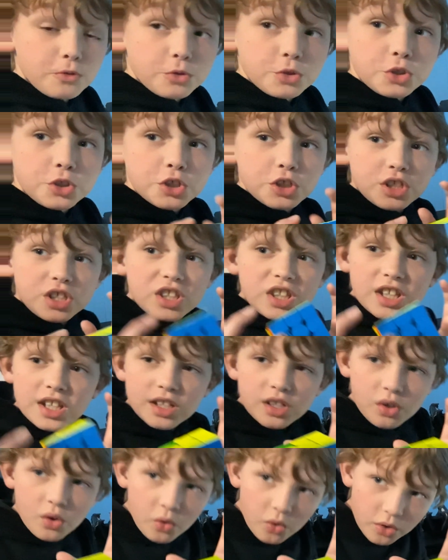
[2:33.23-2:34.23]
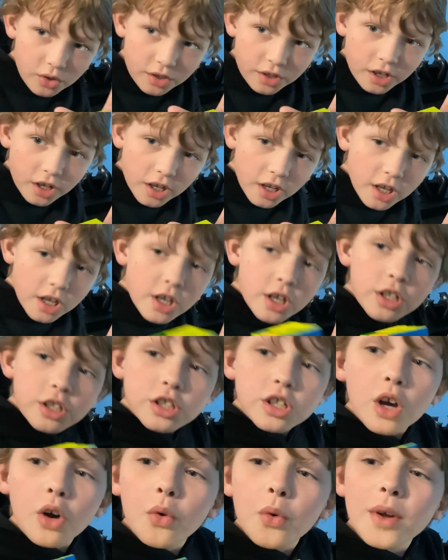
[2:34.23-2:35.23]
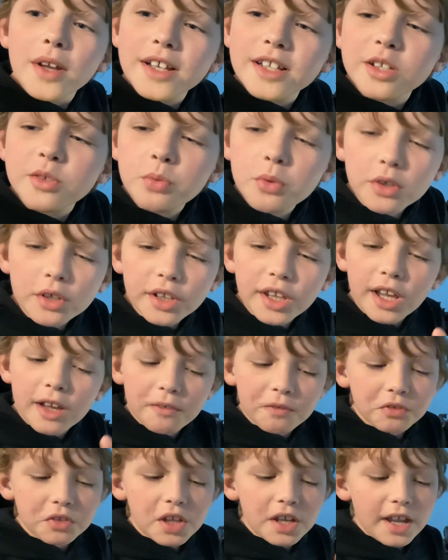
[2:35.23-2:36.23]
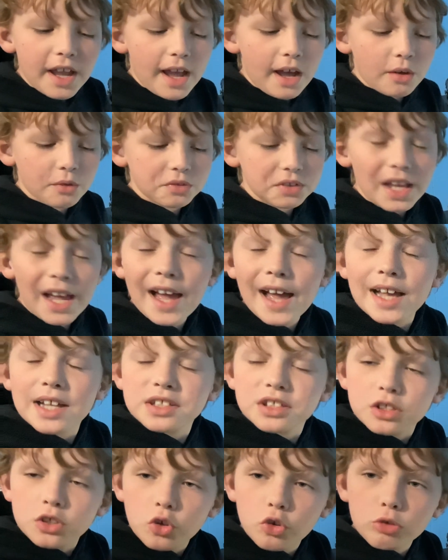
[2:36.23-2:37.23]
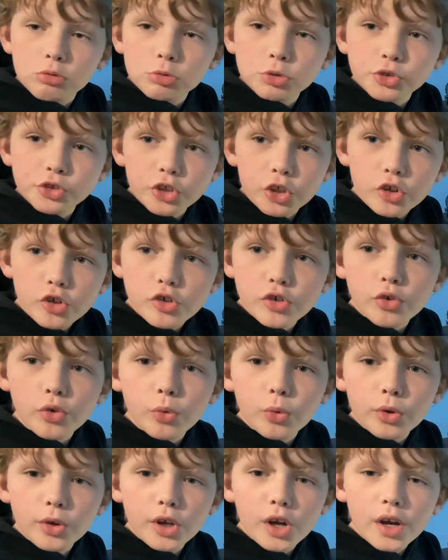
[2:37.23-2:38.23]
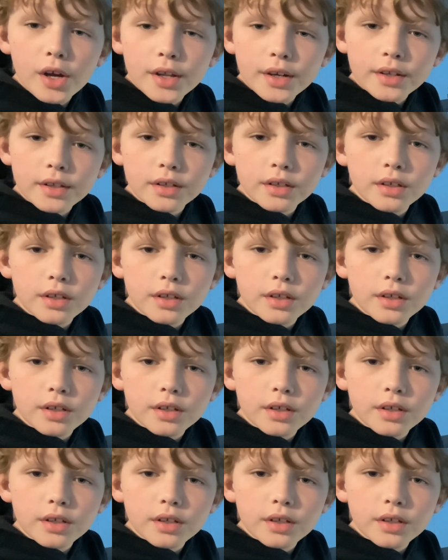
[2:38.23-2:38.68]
just this corner. So it's really if they count that as a normal turn or not.